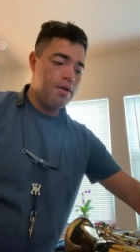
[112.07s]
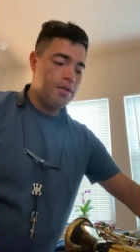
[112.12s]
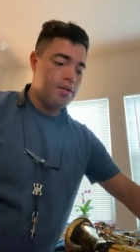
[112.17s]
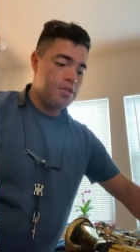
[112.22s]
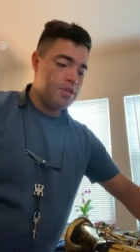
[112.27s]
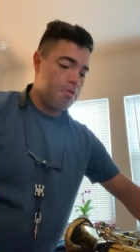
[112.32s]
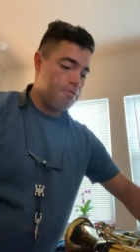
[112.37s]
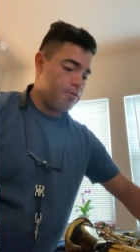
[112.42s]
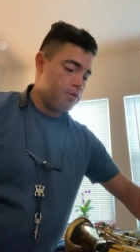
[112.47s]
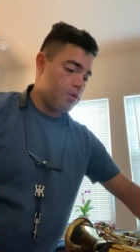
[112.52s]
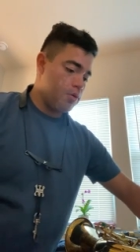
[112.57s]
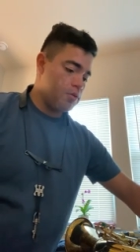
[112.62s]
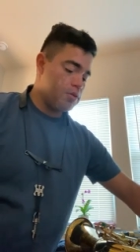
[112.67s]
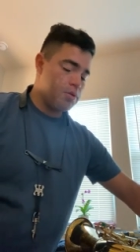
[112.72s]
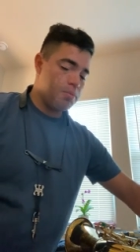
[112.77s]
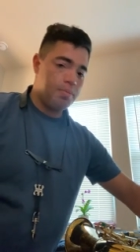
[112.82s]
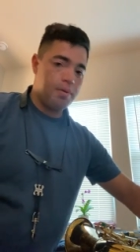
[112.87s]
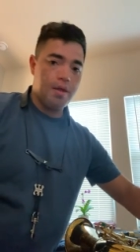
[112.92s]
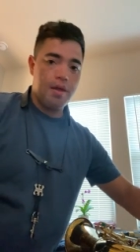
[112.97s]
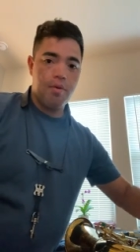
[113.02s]
difficult
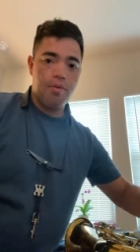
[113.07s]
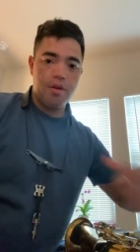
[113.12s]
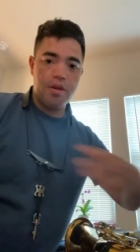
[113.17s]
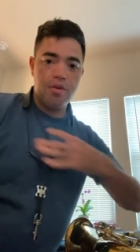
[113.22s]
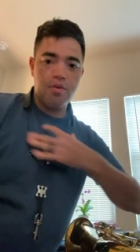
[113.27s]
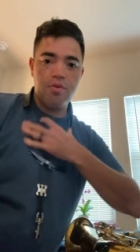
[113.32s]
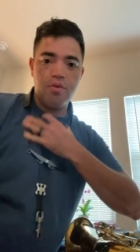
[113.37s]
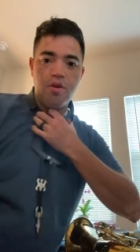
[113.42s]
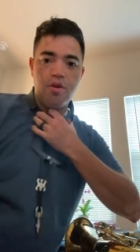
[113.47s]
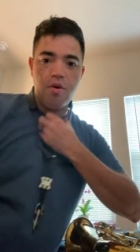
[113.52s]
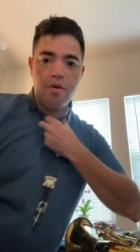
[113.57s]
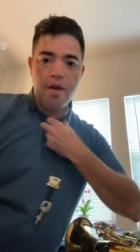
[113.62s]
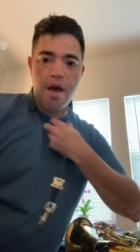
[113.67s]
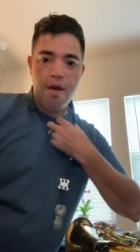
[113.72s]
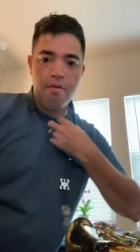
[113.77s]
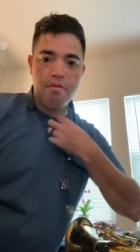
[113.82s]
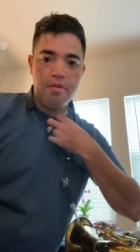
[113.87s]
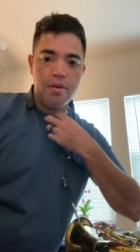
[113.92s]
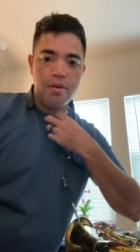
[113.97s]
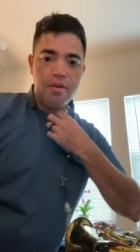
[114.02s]
to play when you don't
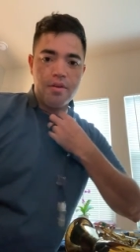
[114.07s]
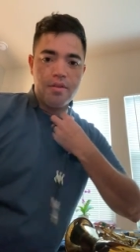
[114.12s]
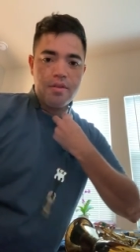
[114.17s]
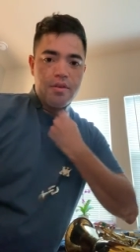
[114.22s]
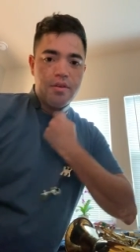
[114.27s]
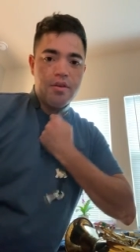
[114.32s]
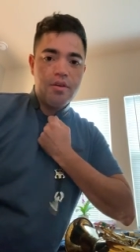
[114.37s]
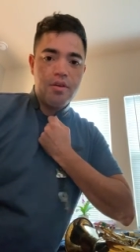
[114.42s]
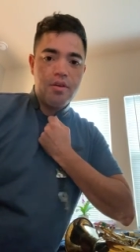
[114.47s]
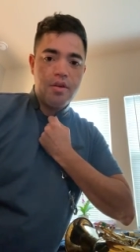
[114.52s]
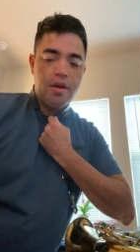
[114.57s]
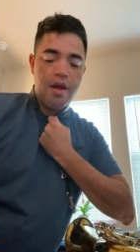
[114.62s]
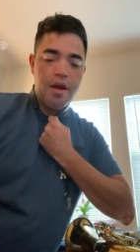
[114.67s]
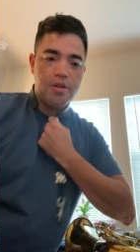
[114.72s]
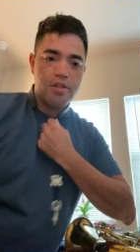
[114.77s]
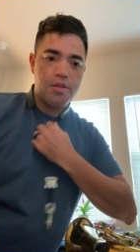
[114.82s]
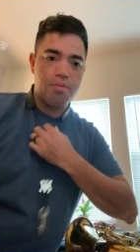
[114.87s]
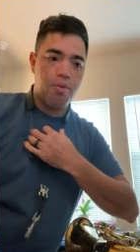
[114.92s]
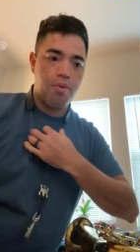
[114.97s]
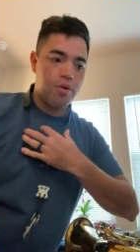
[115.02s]
have a good
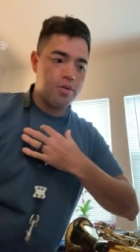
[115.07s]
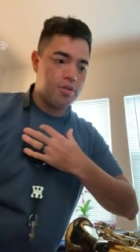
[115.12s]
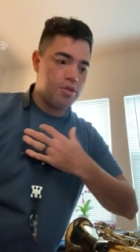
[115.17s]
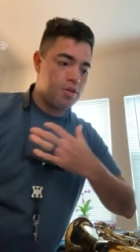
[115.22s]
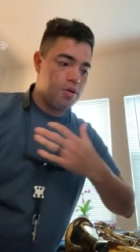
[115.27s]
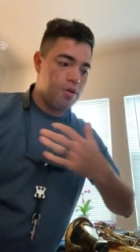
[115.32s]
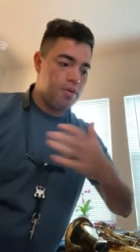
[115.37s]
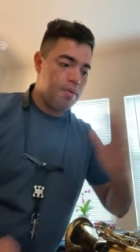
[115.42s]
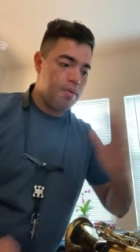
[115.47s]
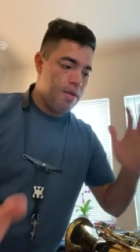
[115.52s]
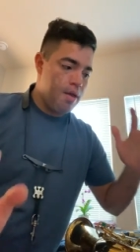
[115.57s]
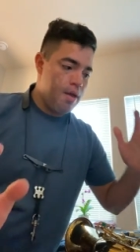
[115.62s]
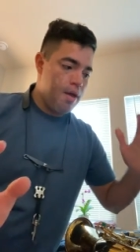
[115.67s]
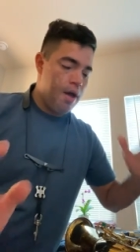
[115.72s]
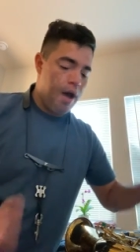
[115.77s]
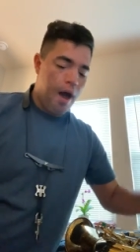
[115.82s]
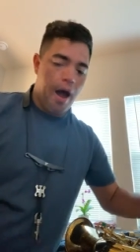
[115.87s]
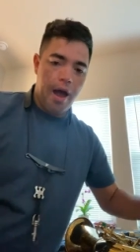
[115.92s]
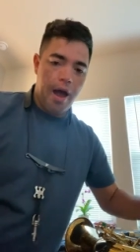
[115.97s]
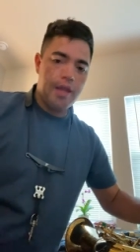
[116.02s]
air support. So
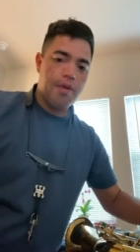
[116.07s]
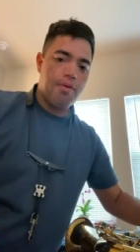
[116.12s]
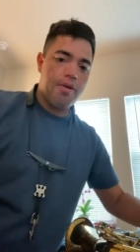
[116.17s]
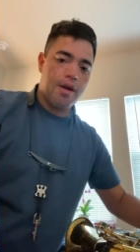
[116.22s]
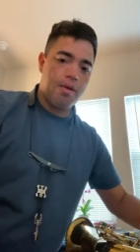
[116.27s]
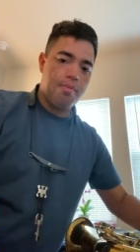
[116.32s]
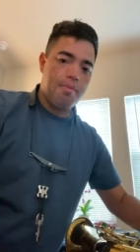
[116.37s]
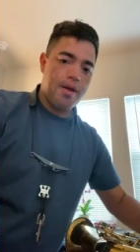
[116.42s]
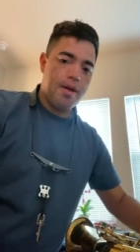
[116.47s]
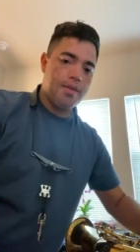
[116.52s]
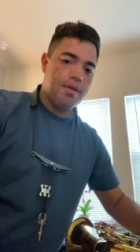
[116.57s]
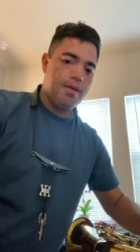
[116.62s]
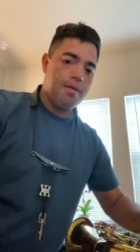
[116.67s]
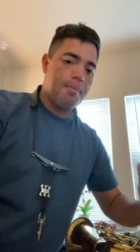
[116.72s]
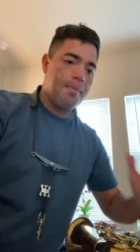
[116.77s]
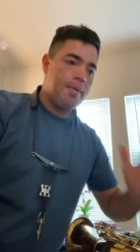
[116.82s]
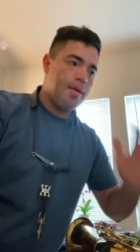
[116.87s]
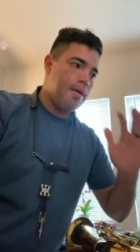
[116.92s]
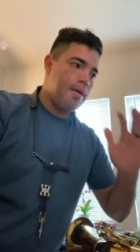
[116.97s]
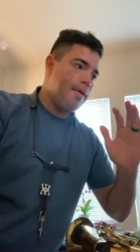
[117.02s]
I highly recommend
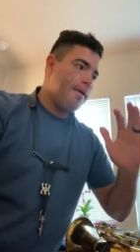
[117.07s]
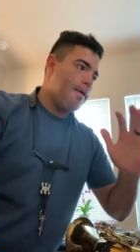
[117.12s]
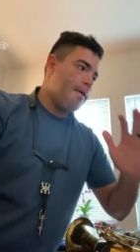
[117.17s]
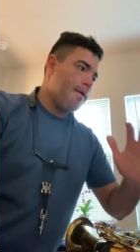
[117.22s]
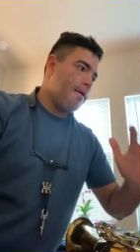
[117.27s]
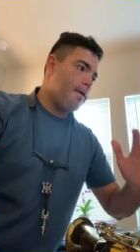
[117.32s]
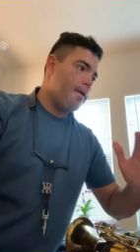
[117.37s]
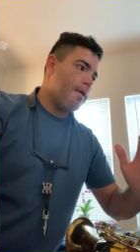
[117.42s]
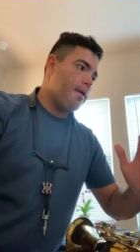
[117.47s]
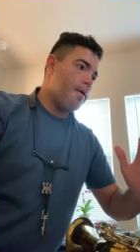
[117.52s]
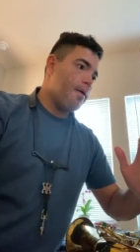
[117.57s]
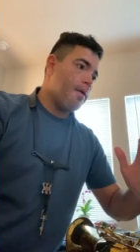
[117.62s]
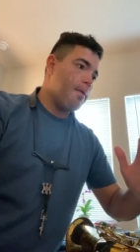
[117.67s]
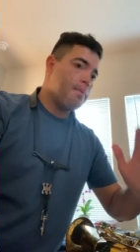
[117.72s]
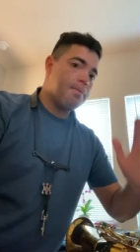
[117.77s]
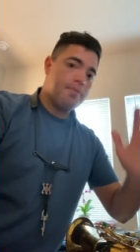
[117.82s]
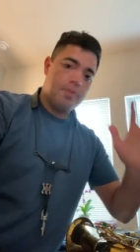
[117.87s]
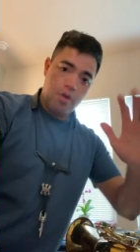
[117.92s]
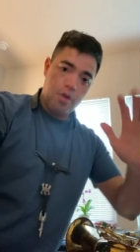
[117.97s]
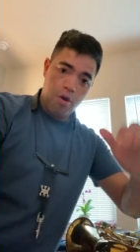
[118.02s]
them.
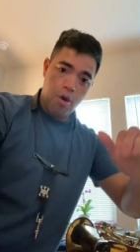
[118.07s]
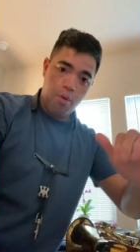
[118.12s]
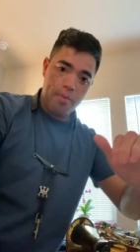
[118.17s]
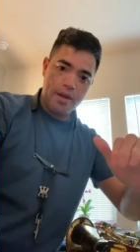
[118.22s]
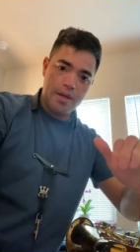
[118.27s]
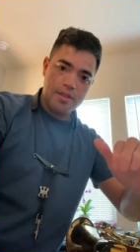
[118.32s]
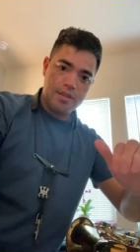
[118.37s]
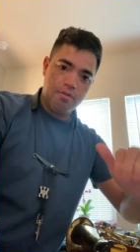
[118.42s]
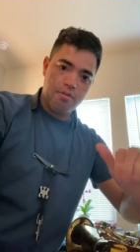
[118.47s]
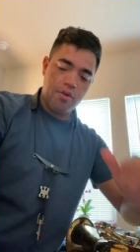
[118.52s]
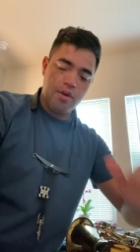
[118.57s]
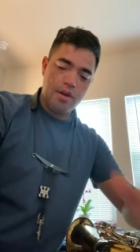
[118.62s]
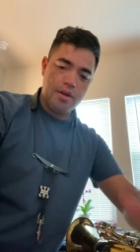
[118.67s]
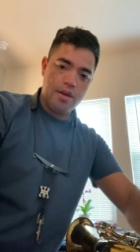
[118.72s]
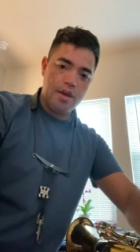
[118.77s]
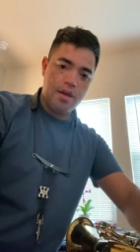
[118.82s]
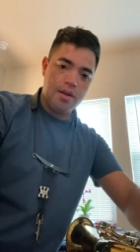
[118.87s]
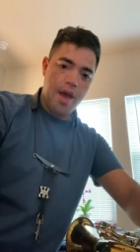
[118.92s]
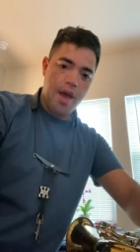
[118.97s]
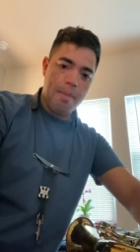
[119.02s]
Hope you guys have a great
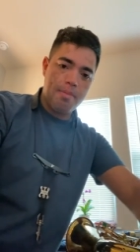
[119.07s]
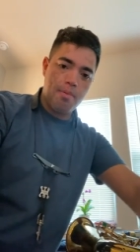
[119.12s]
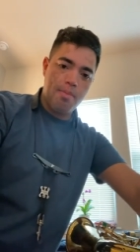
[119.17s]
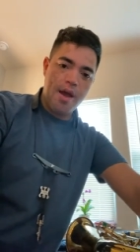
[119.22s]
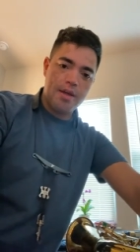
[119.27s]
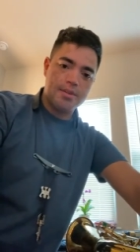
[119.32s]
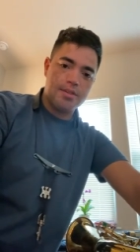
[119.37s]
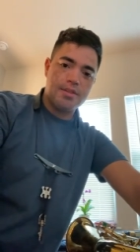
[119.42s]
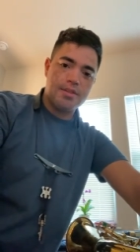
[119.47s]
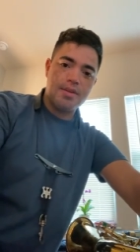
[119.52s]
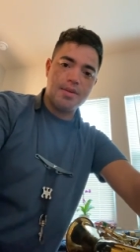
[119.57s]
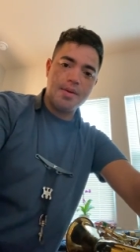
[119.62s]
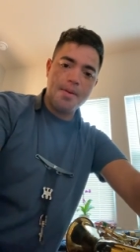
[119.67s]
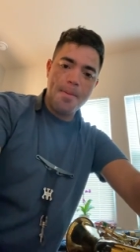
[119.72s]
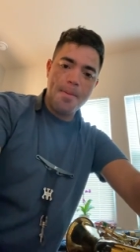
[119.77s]
day and happy practicing.